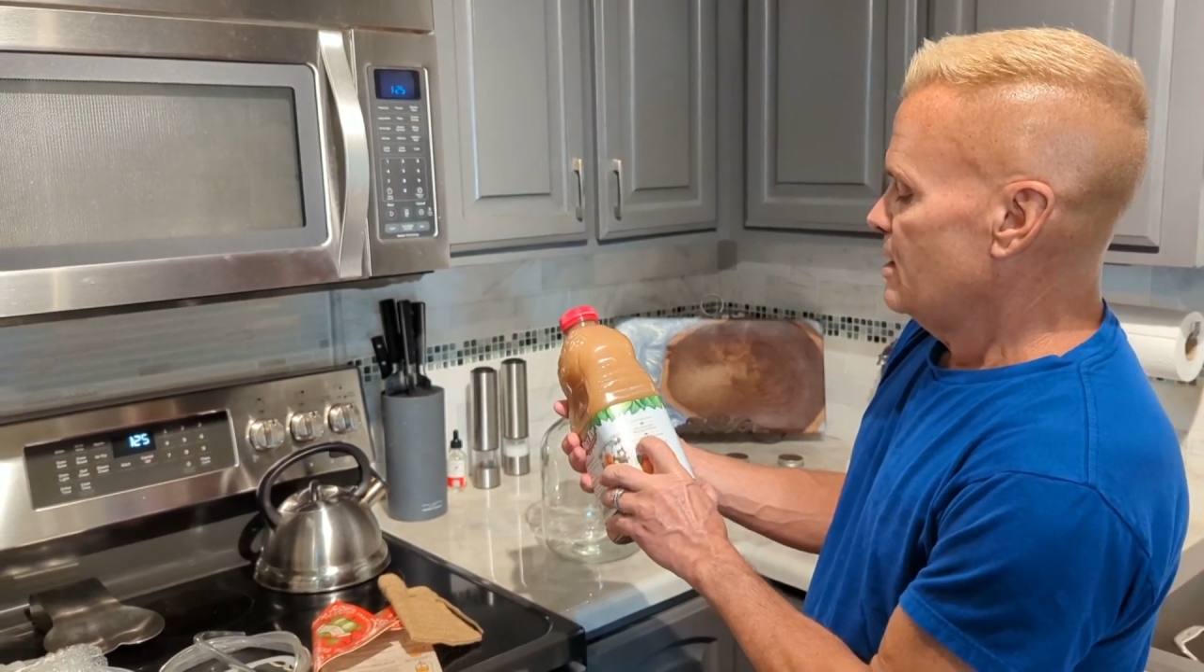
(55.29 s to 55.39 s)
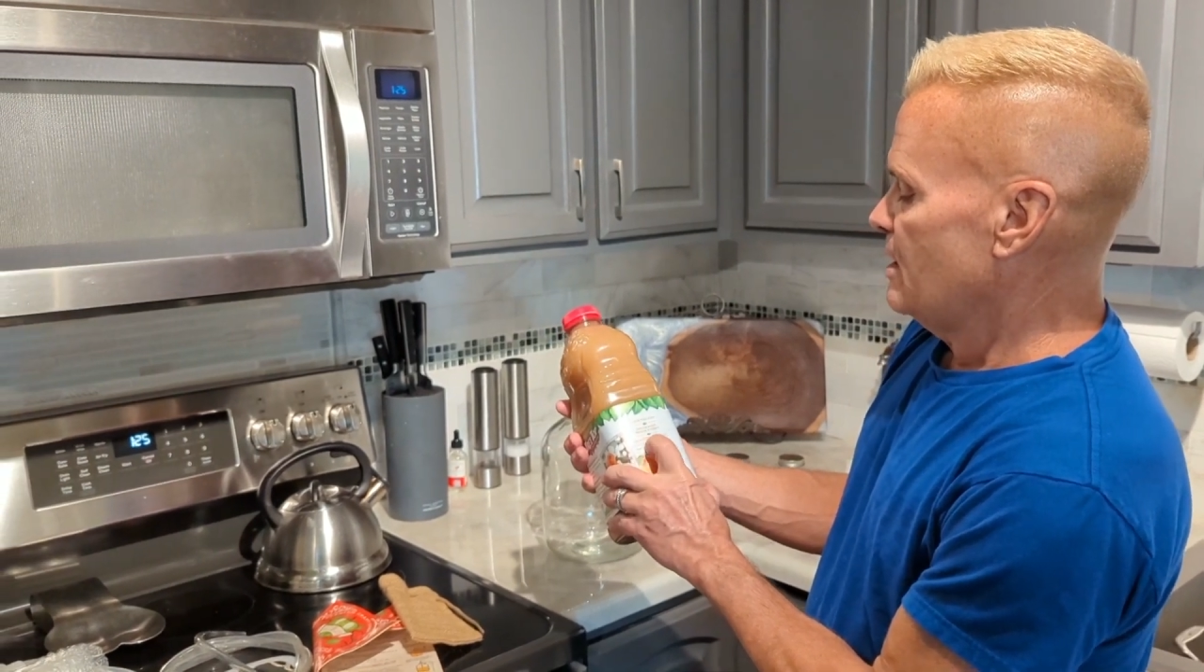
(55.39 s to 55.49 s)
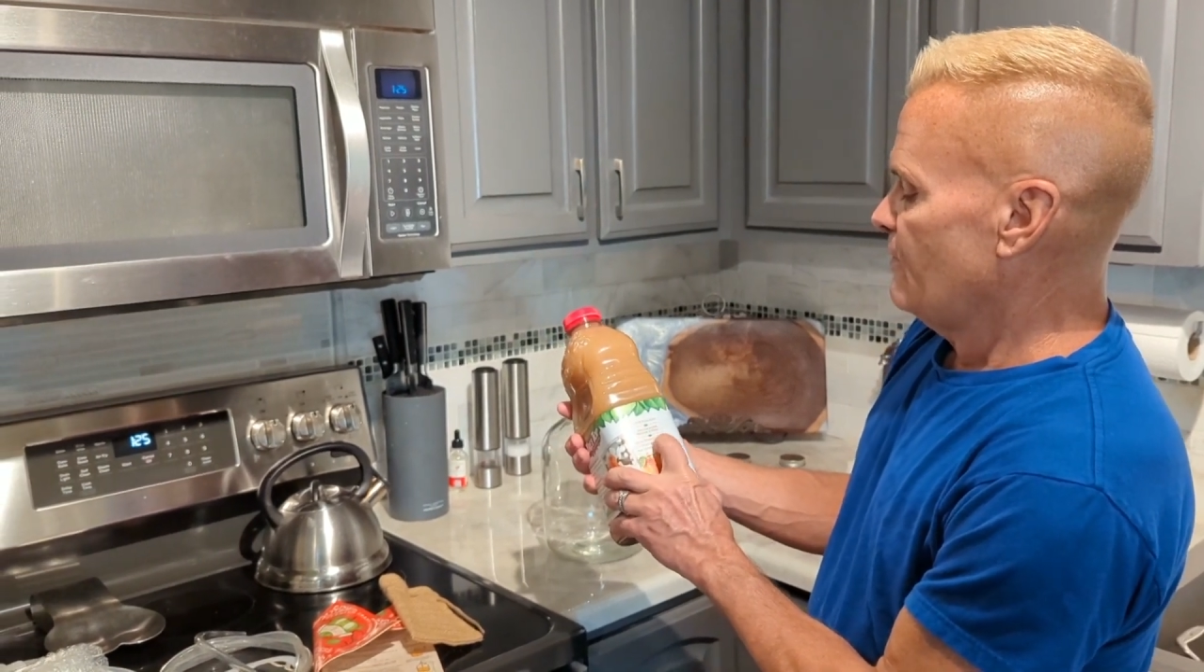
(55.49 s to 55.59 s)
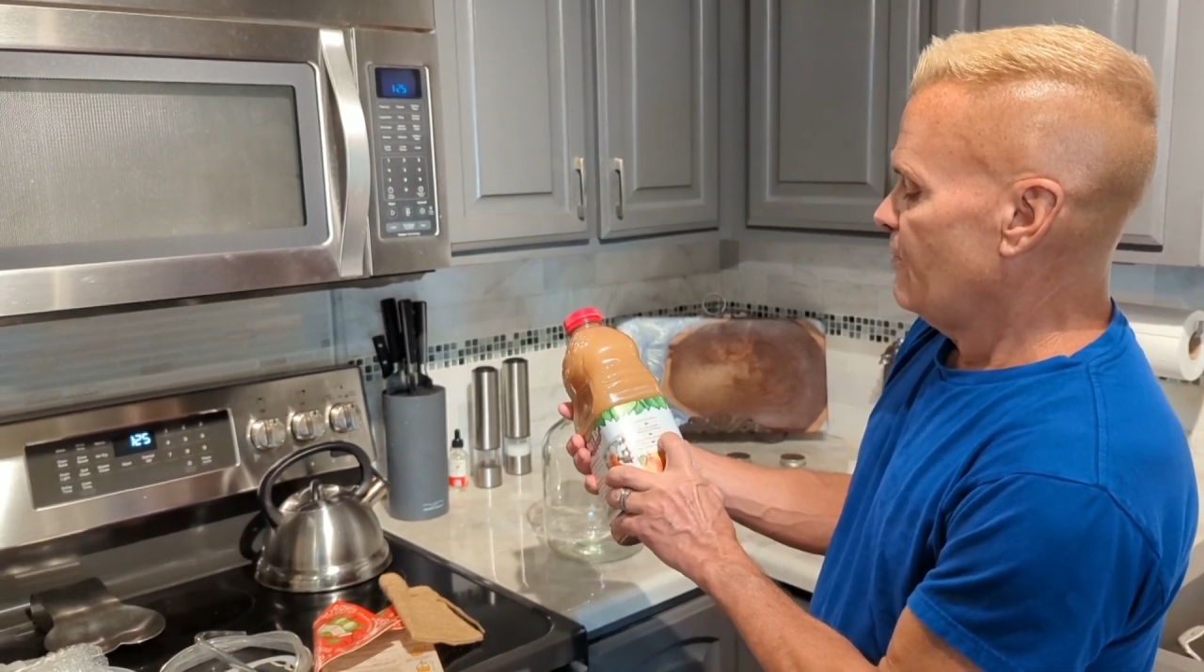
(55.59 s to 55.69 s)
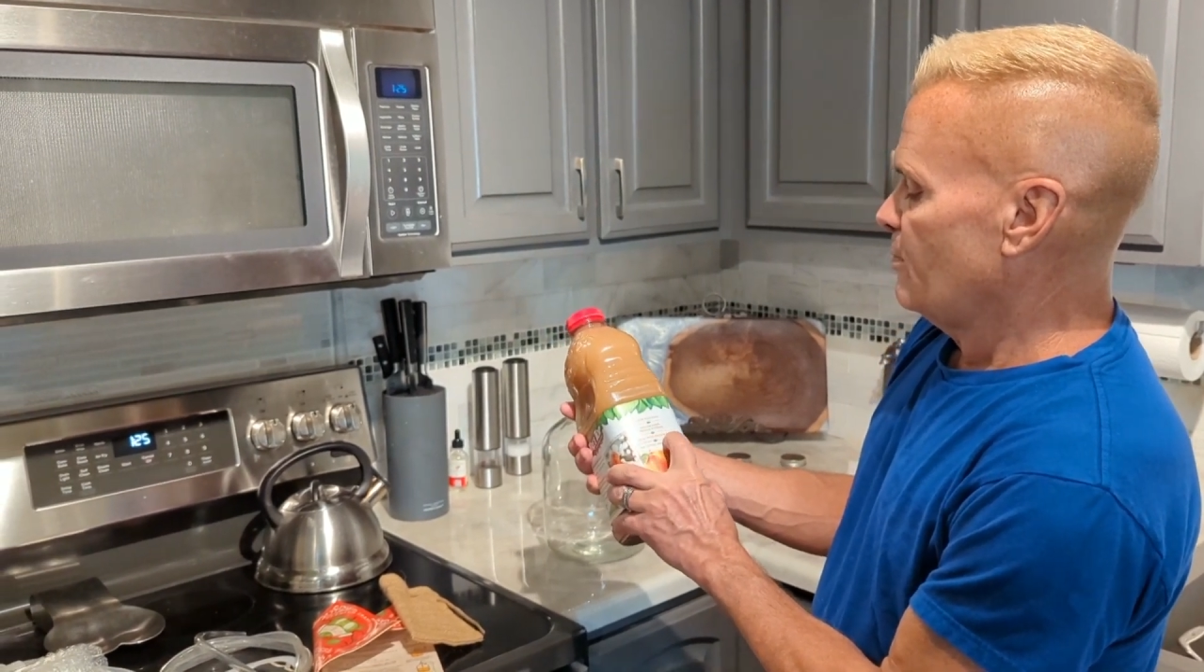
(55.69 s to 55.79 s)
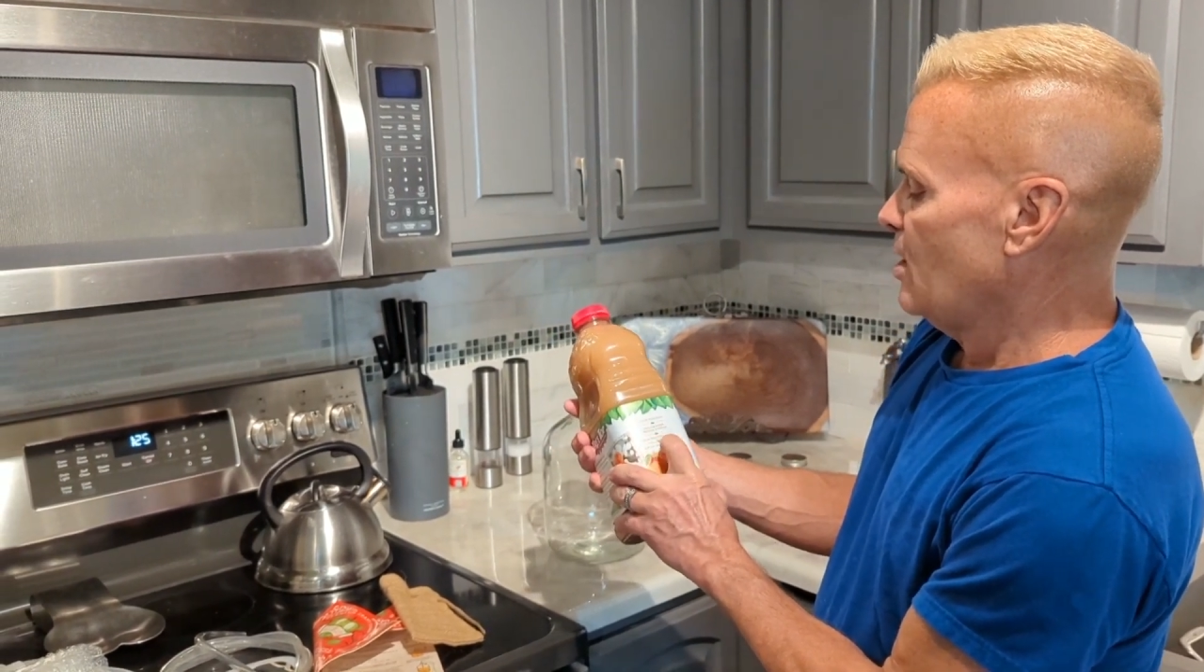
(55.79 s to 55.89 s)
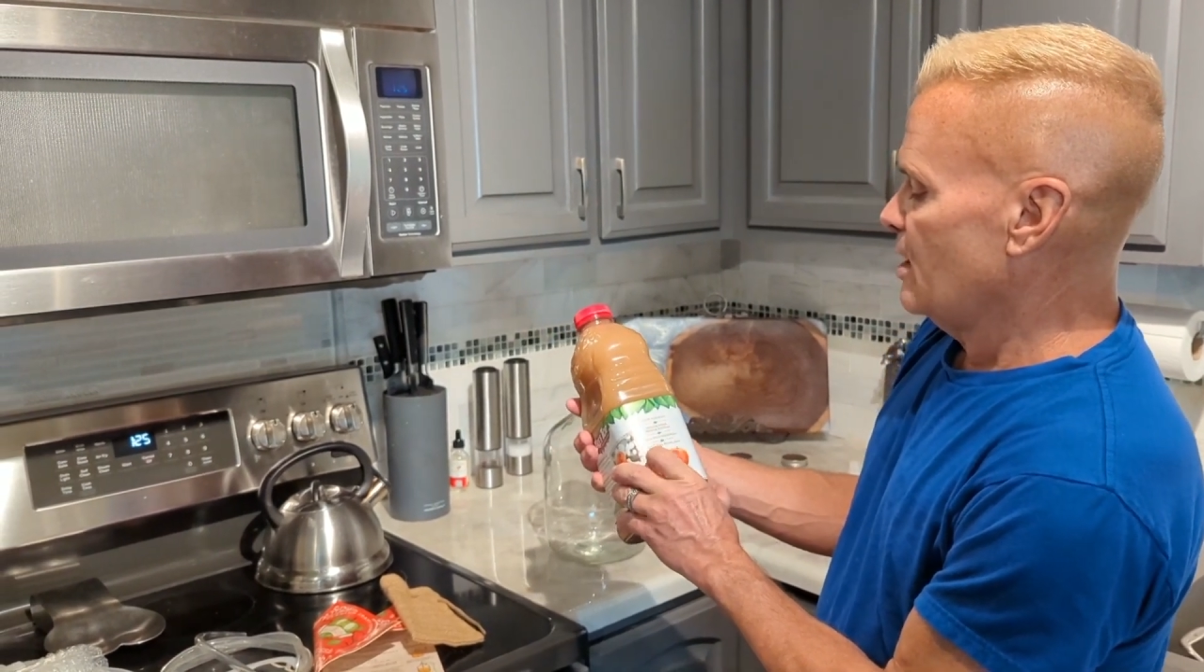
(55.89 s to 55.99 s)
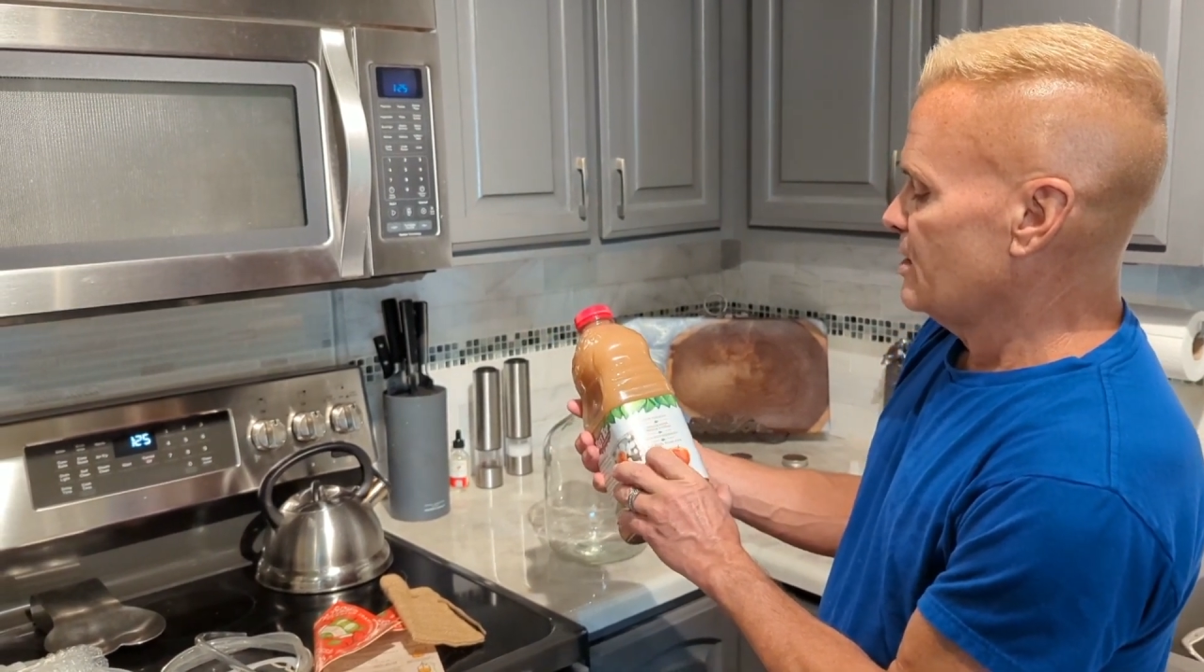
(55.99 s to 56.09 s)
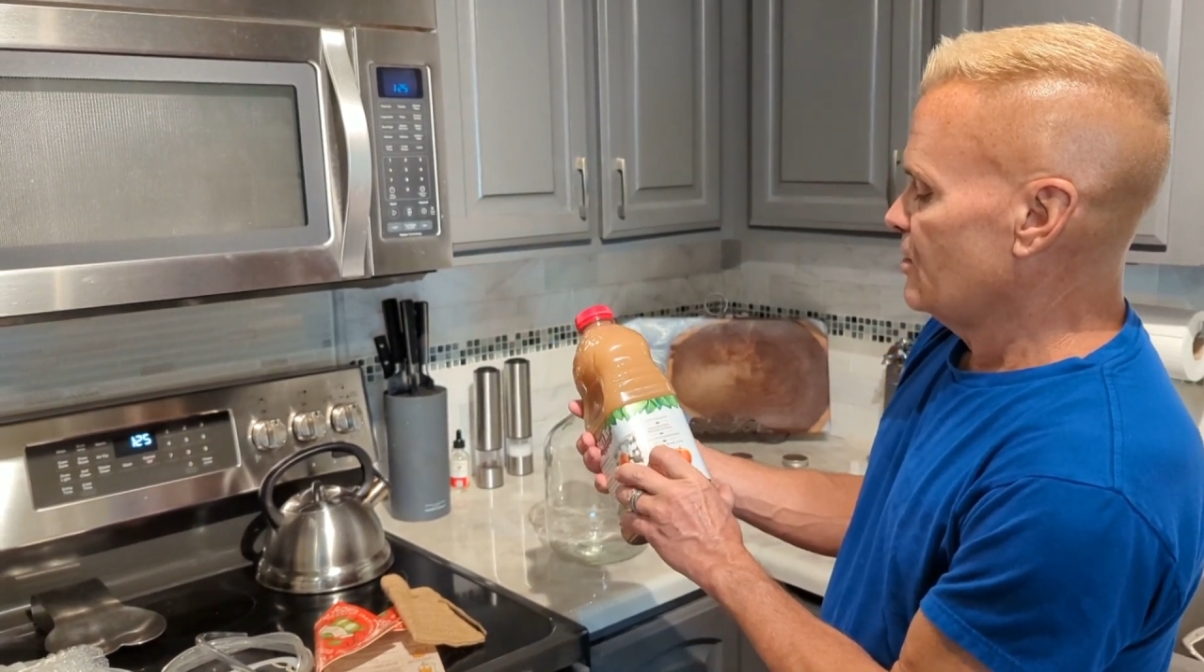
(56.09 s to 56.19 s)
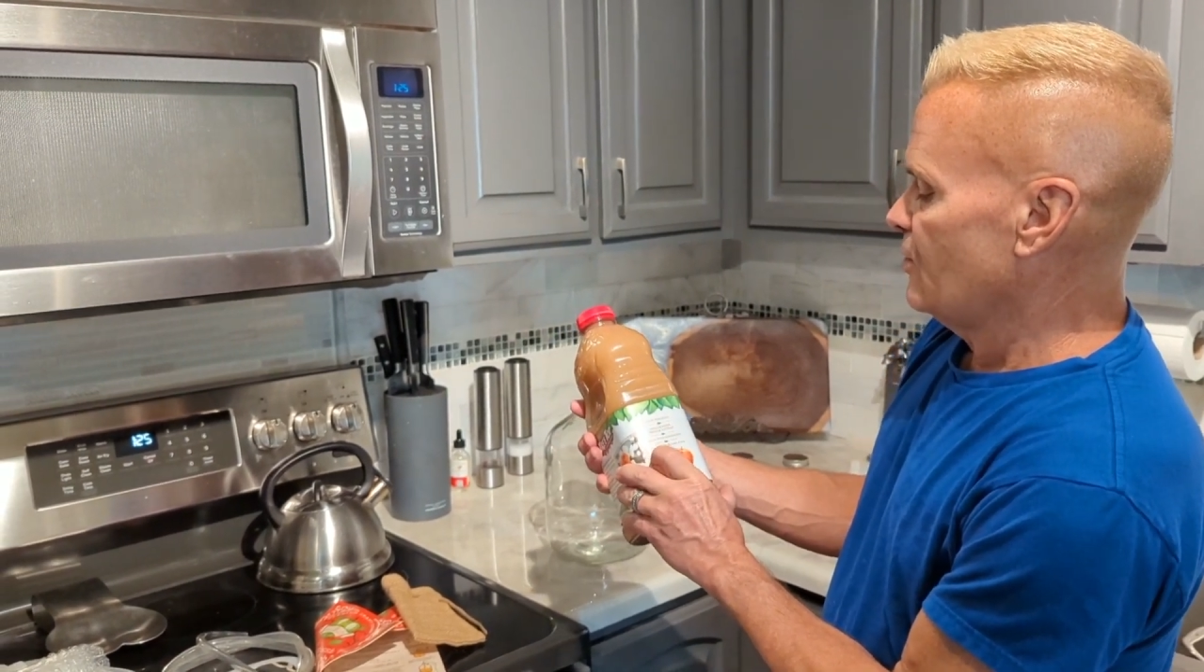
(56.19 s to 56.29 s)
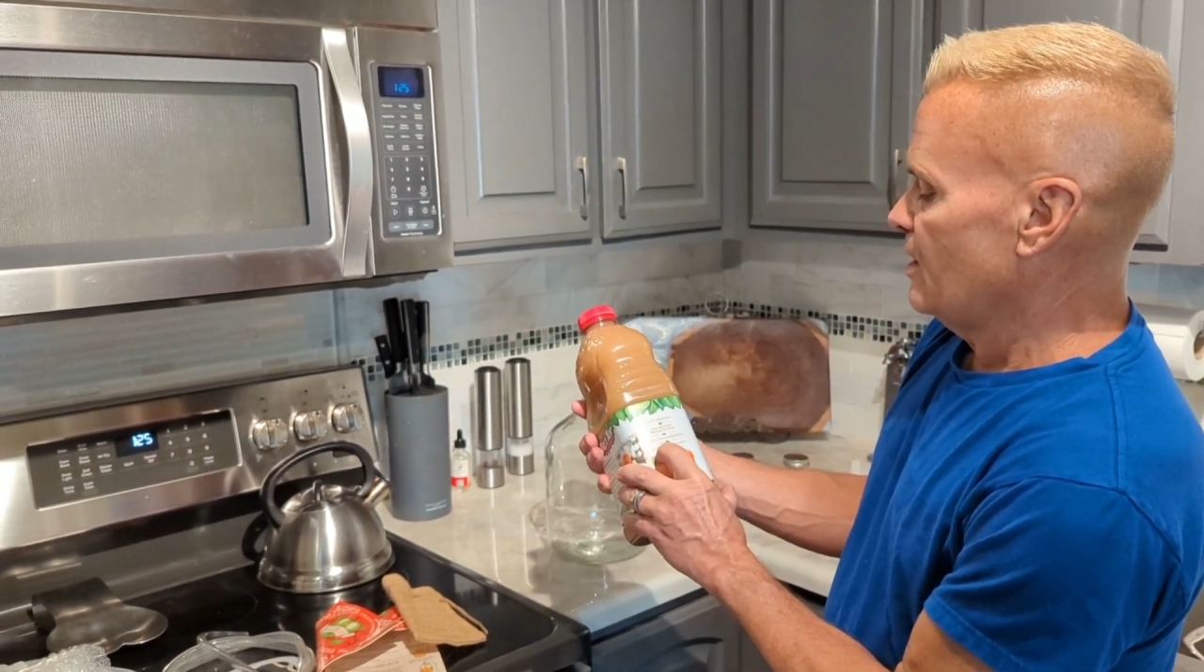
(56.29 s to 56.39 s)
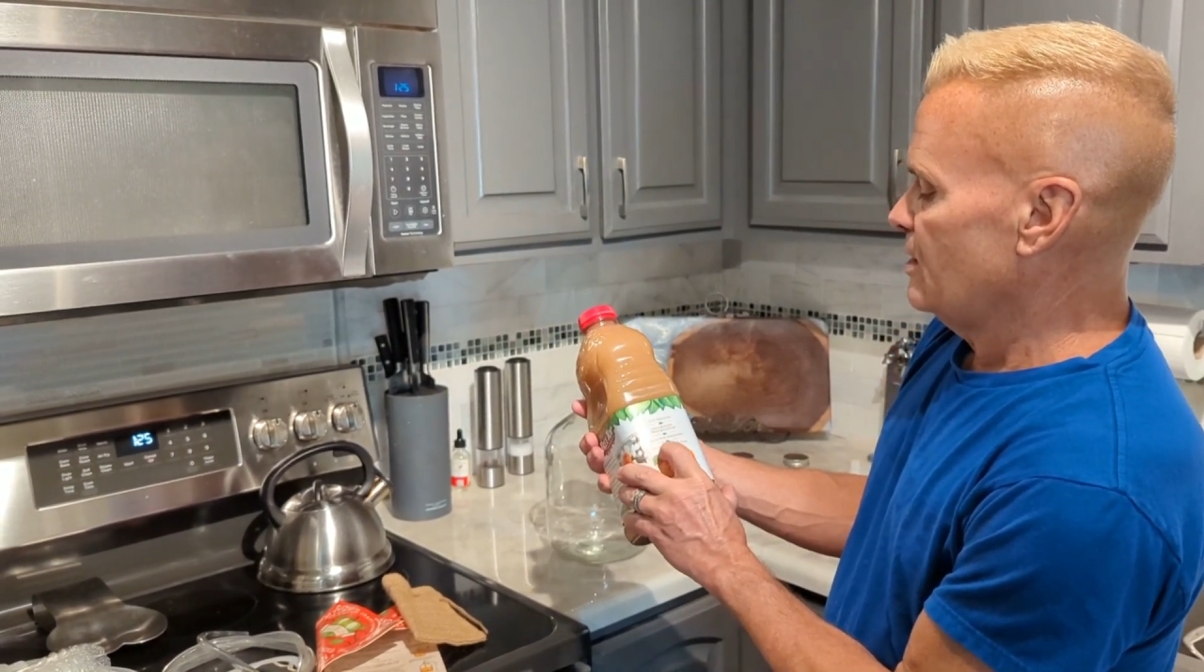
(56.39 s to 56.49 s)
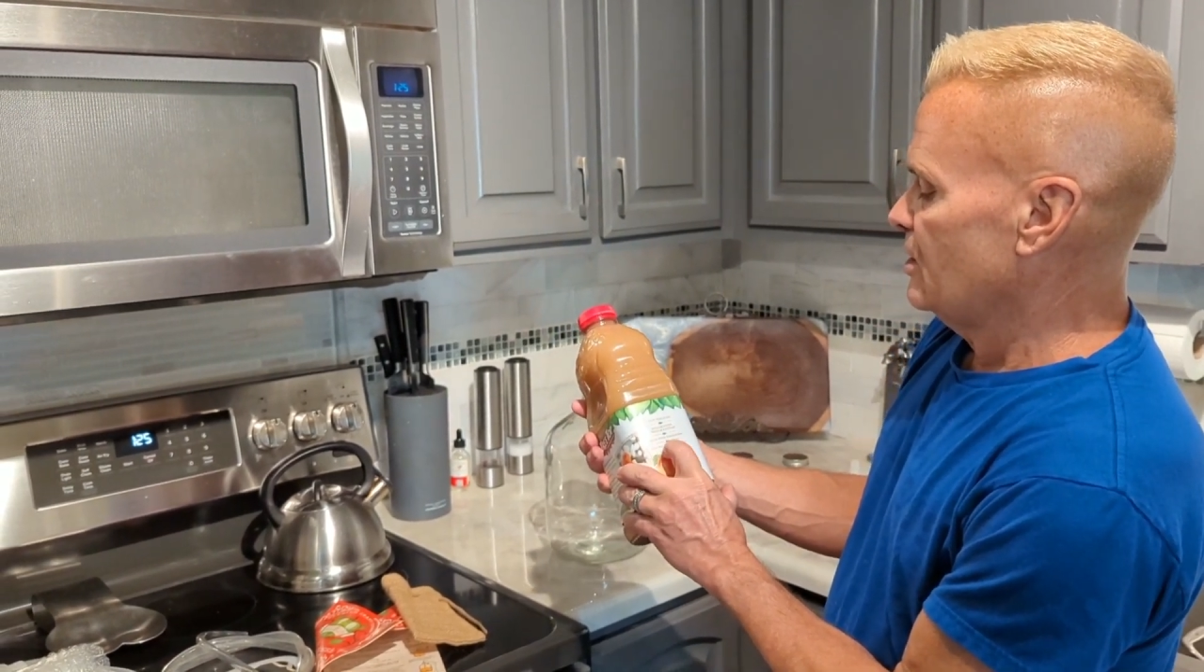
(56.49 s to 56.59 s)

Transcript: never from concentrate,